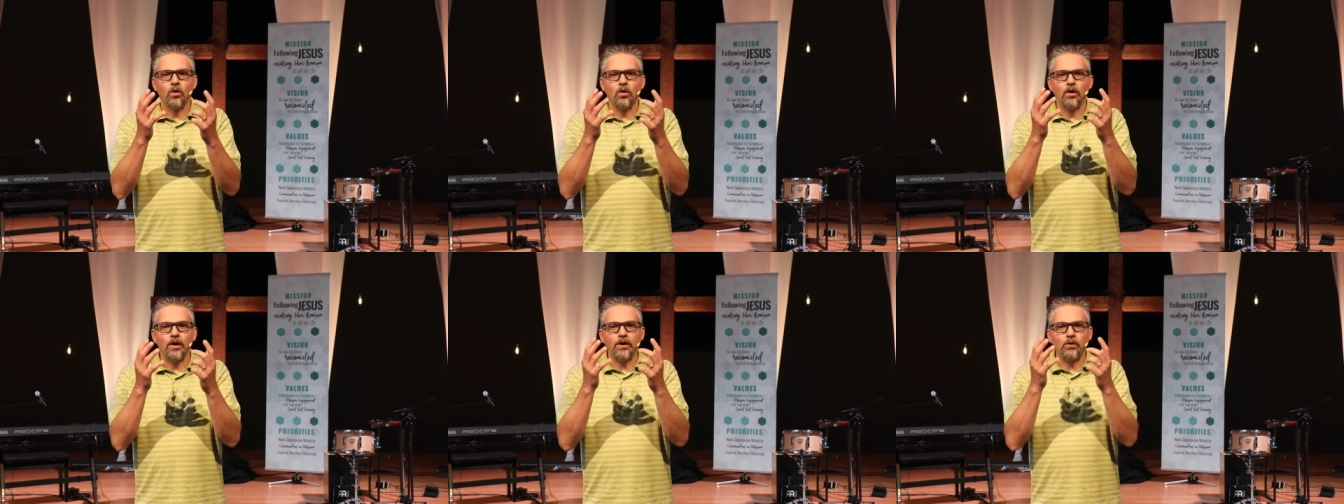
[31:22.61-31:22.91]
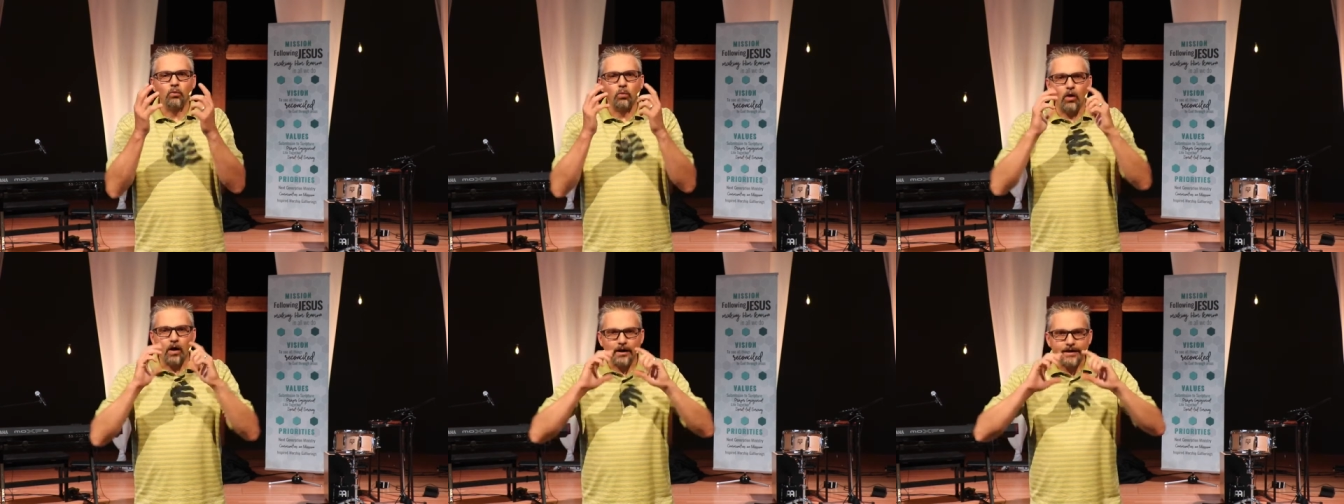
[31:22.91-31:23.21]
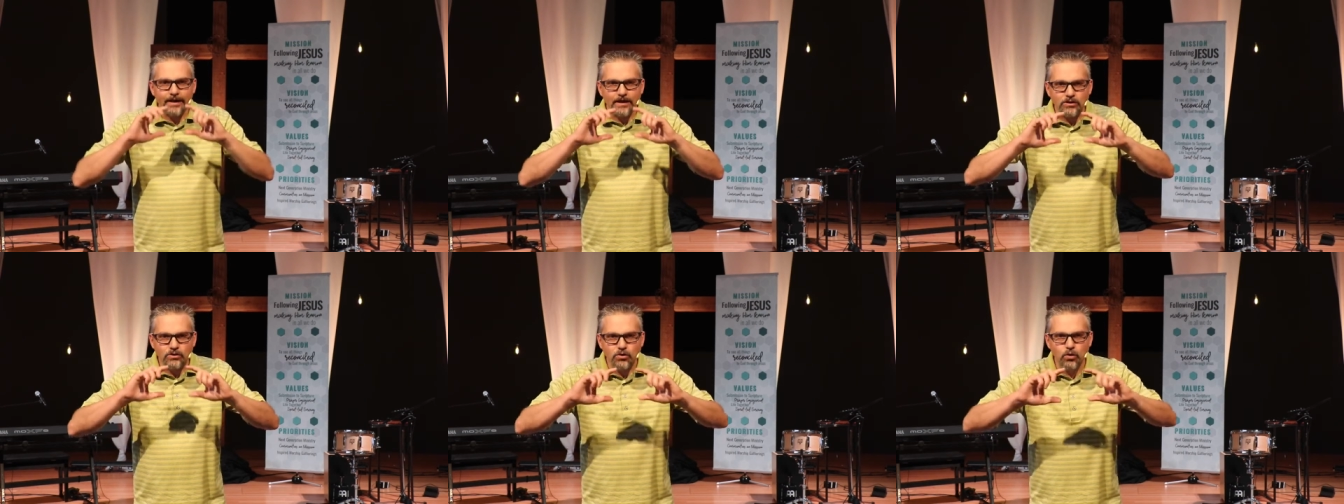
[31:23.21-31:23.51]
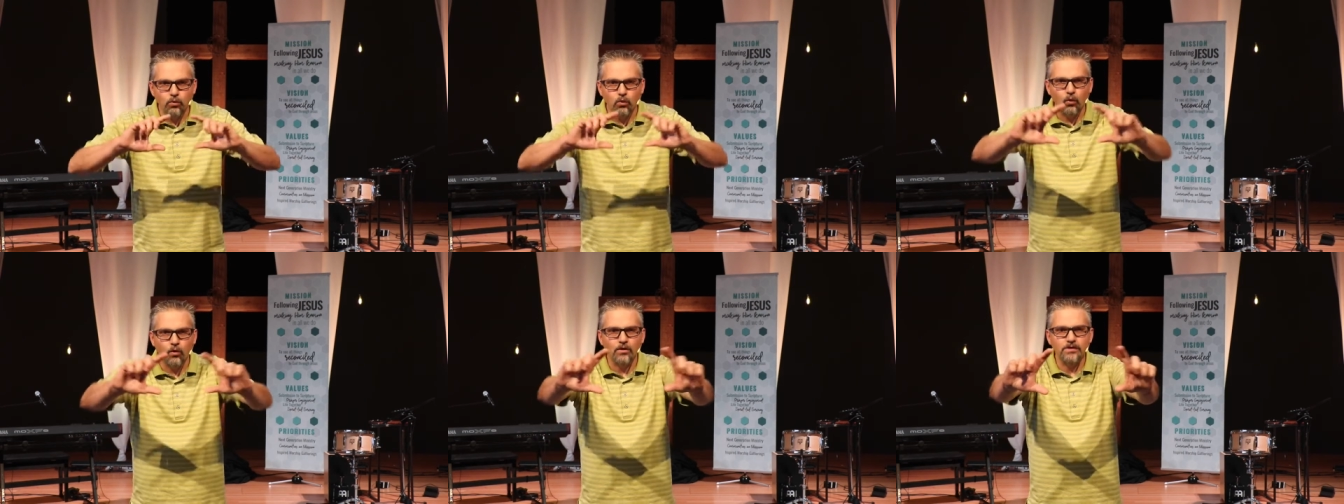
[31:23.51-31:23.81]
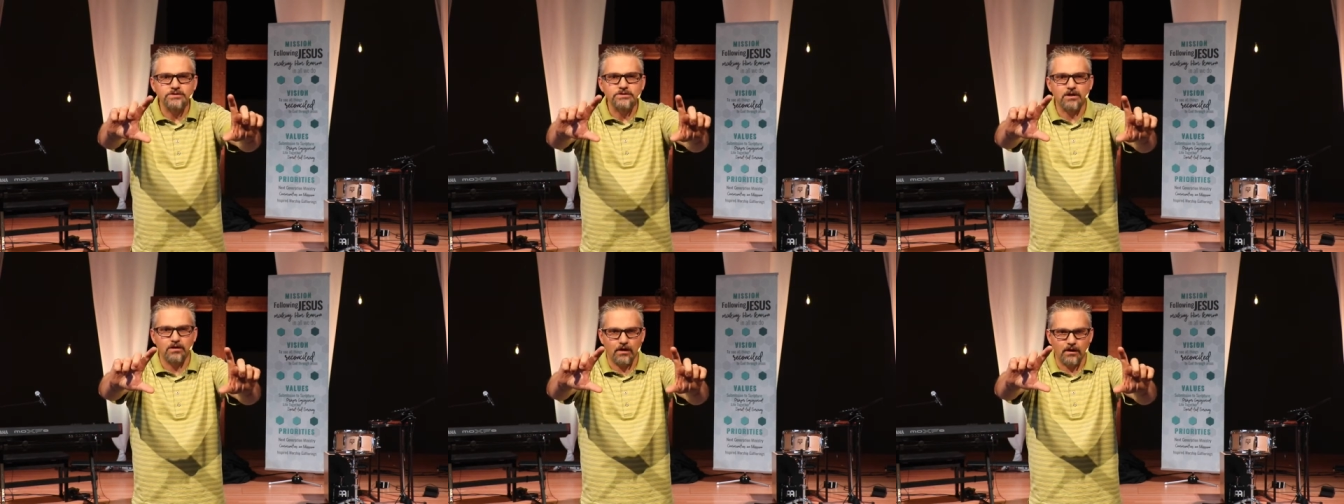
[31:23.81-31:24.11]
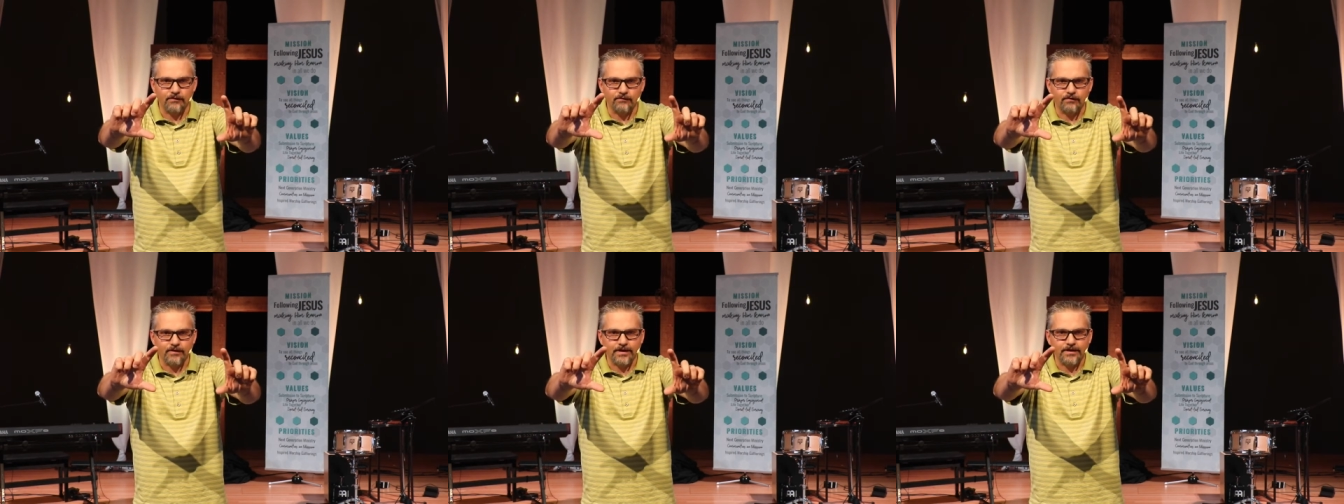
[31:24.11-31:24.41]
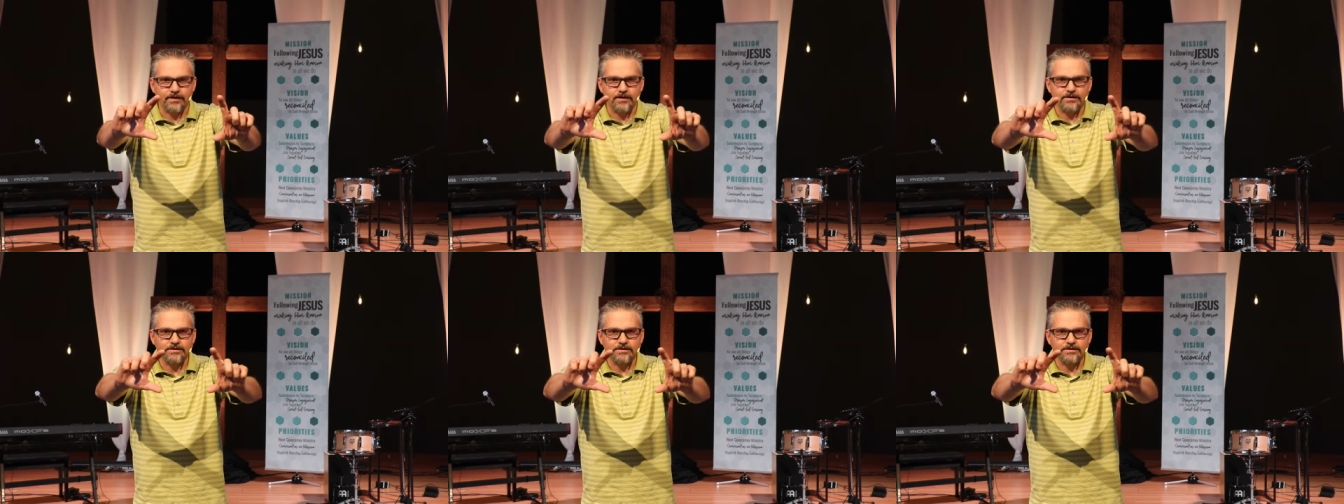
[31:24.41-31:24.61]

in walking towards conflict